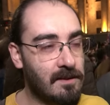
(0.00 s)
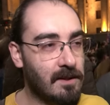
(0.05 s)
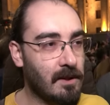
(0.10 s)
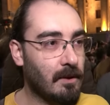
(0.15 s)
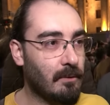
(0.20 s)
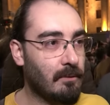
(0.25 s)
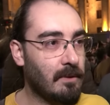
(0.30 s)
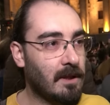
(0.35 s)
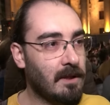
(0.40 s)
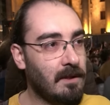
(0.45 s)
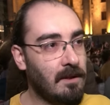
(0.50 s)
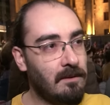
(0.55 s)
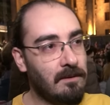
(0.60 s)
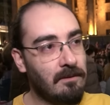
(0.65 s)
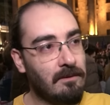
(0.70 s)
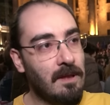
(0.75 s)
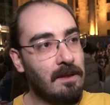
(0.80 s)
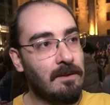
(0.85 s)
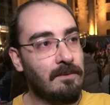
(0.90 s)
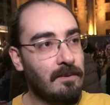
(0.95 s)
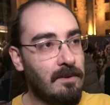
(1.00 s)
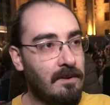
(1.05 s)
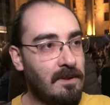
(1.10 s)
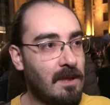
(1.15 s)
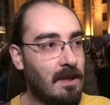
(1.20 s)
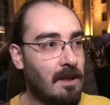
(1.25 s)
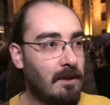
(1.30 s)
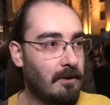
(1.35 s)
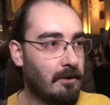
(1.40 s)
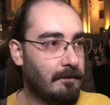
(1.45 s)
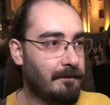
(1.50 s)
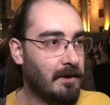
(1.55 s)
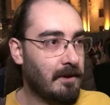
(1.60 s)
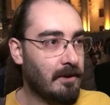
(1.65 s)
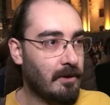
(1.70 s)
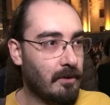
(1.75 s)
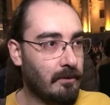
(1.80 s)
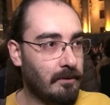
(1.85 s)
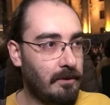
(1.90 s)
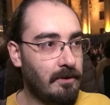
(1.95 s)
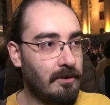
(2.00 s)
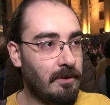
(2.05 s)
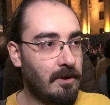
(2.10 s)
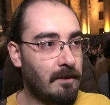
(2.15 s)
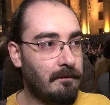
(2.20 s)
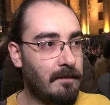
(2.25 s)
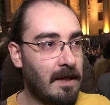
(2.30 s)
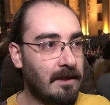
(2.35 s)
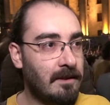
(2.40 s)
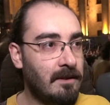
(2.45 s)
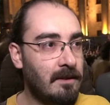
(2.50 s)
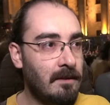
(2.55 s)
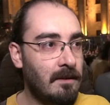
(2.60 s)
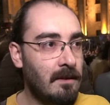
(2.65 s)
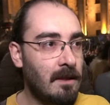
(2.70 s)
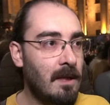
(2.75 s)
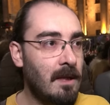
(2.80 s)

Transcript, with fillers: so we can integrate with the European Union better.